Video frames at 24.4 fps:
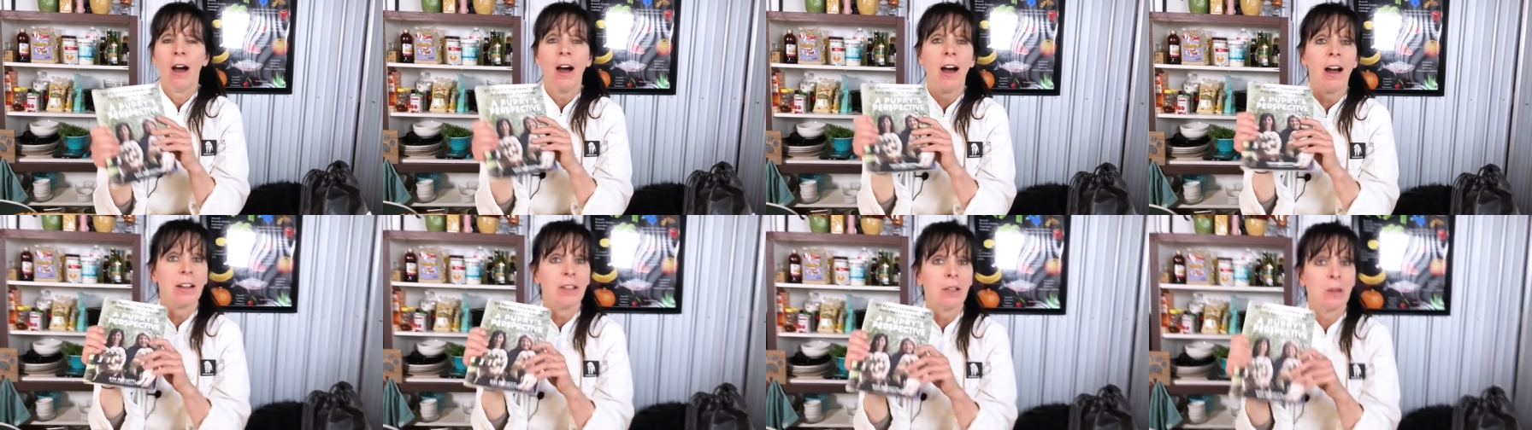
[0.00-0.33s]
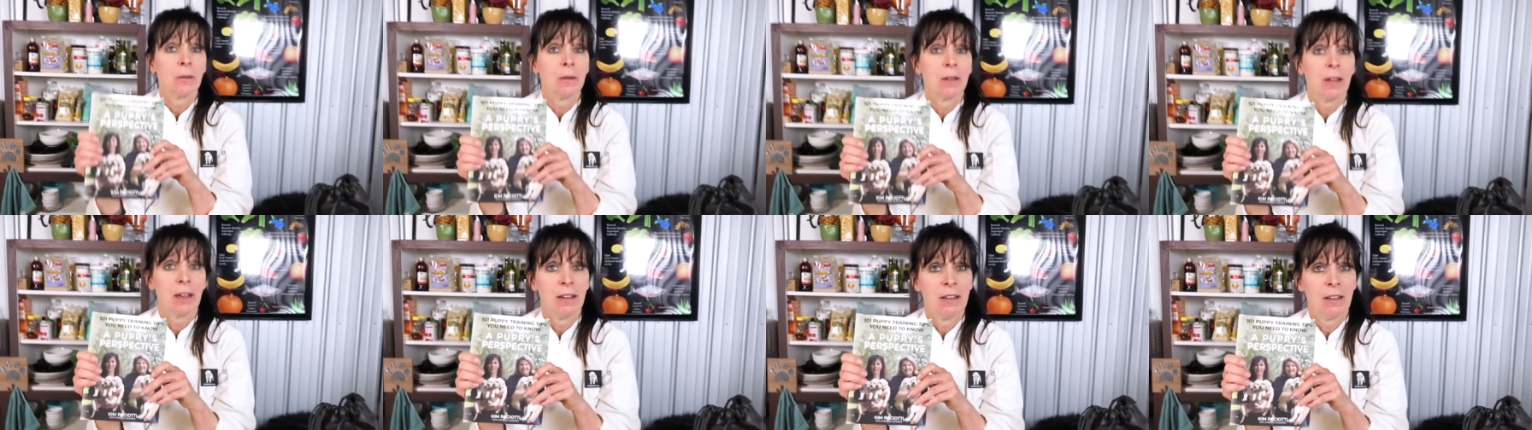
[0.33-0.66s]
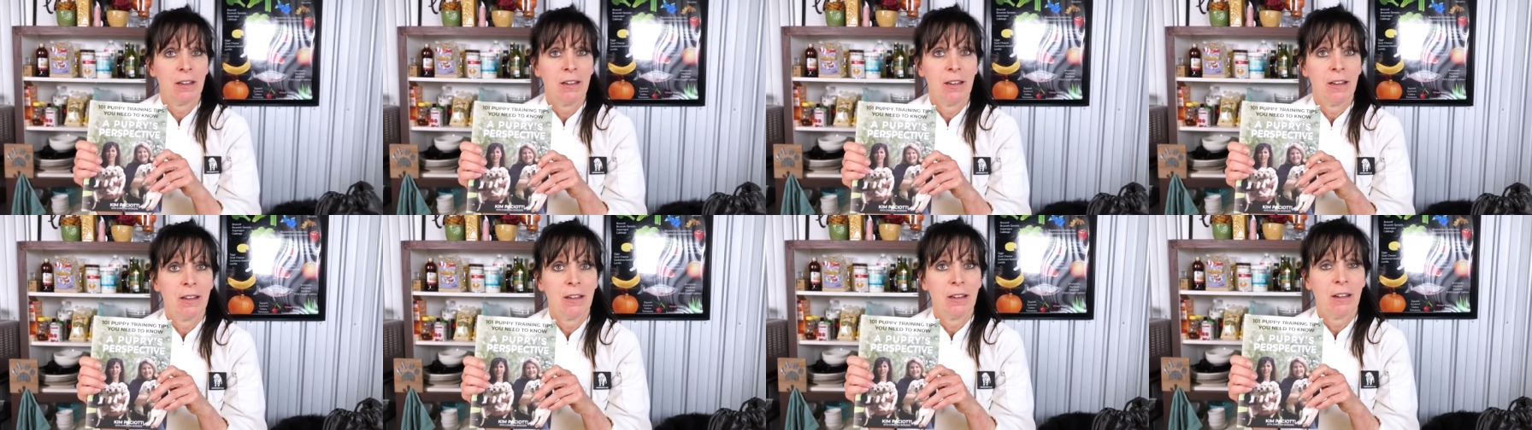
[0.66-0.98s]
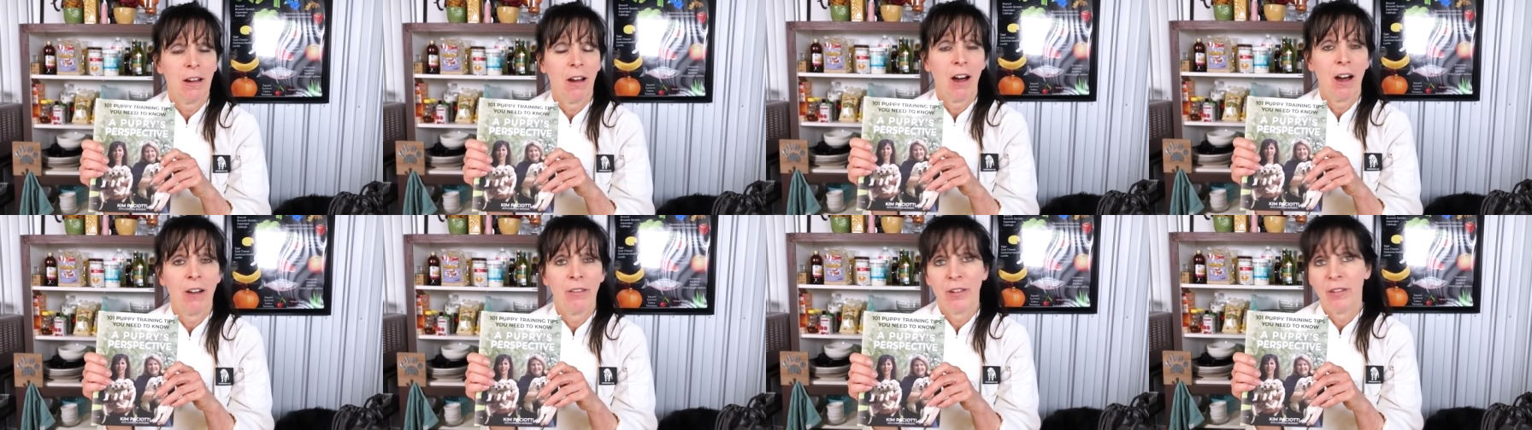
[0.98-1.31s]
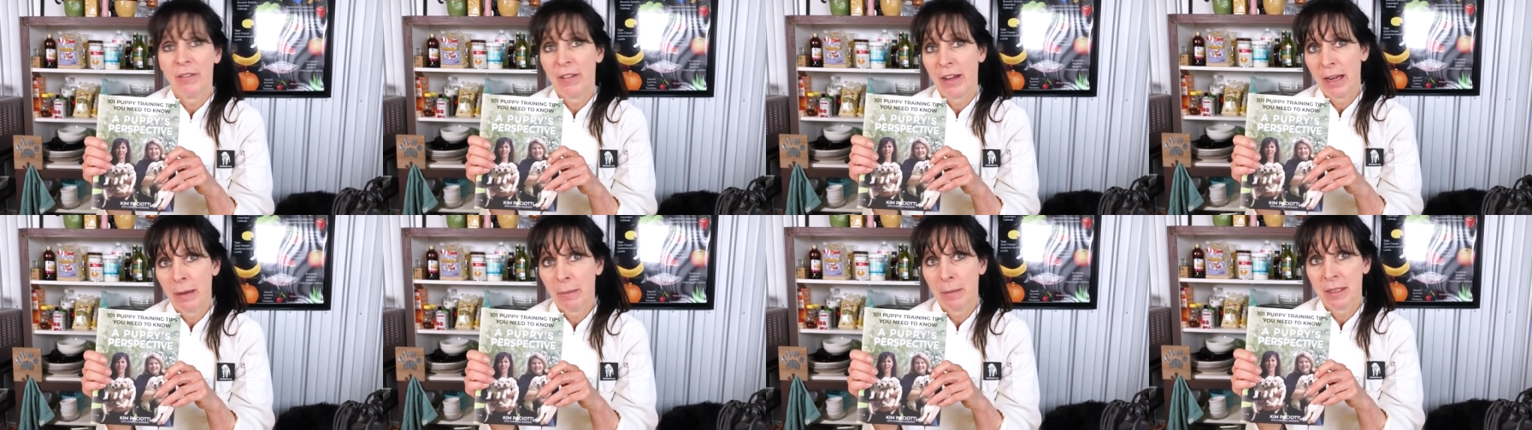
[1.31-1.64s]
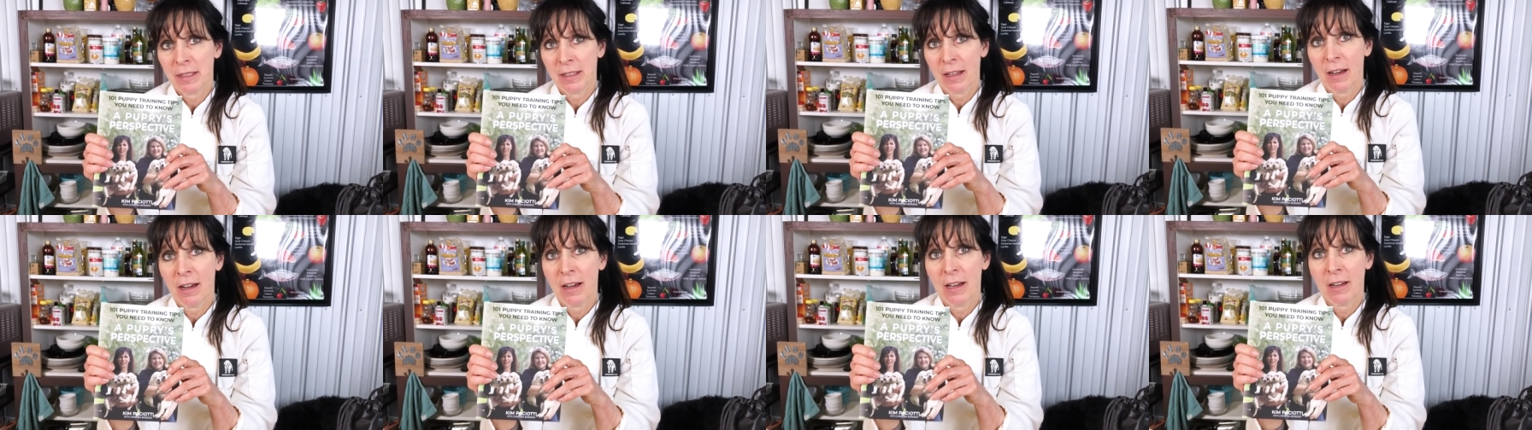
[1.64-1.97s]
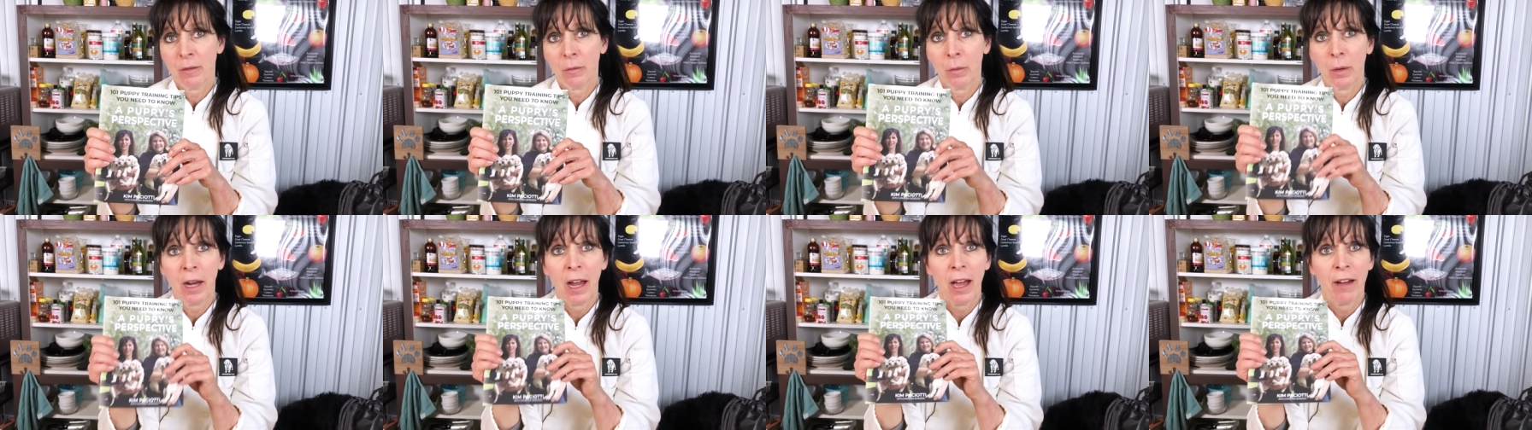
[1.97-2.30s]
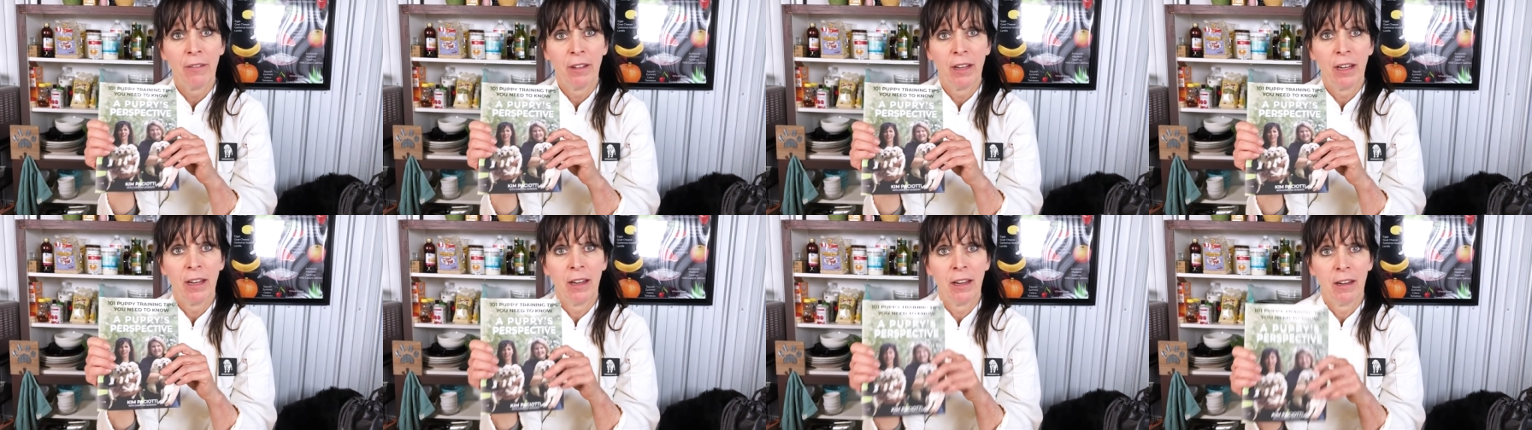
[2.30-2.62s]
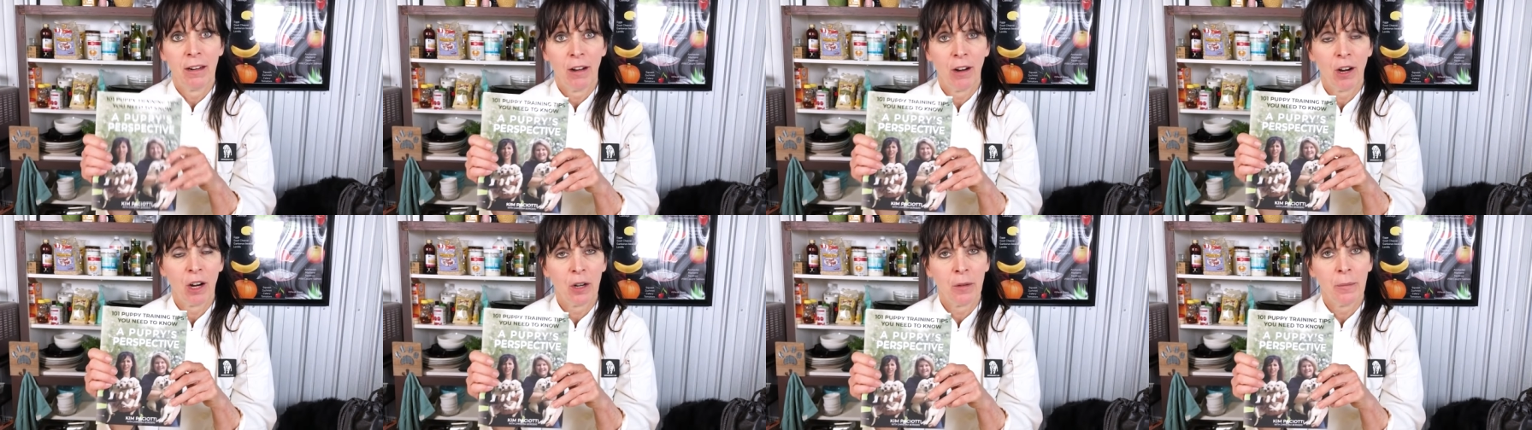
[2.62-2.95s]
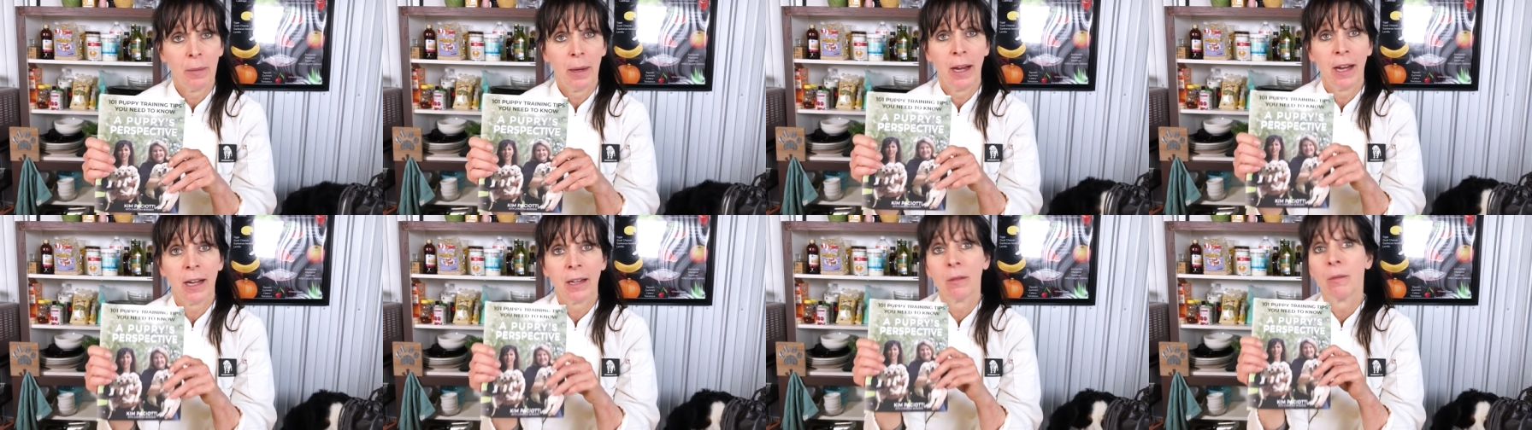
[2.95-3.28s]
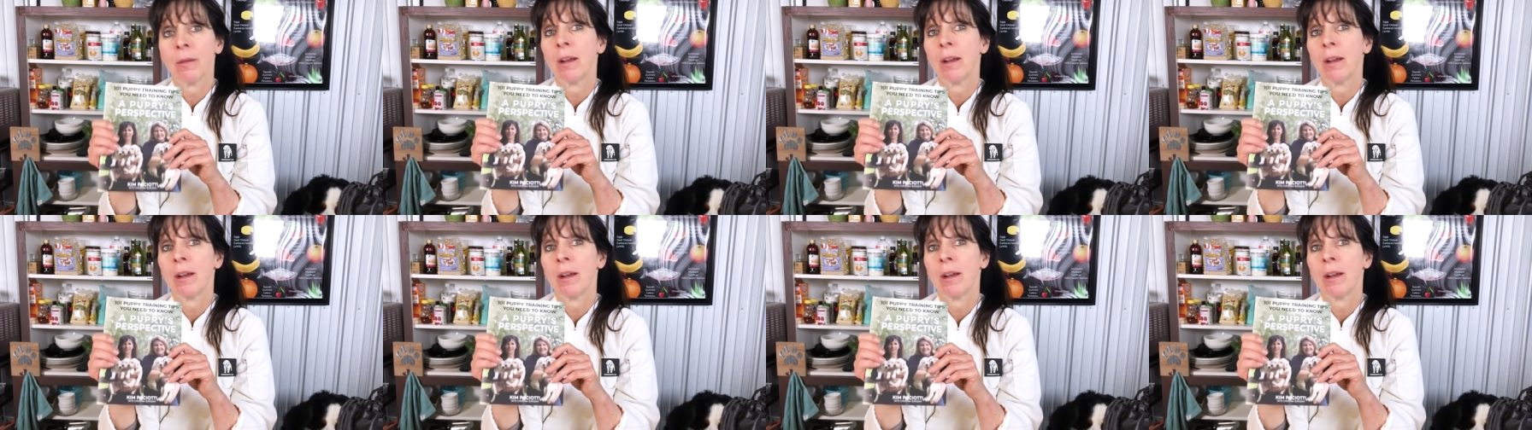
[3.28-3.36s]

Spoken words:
You can get it off of Amazon. We have it in a hardback.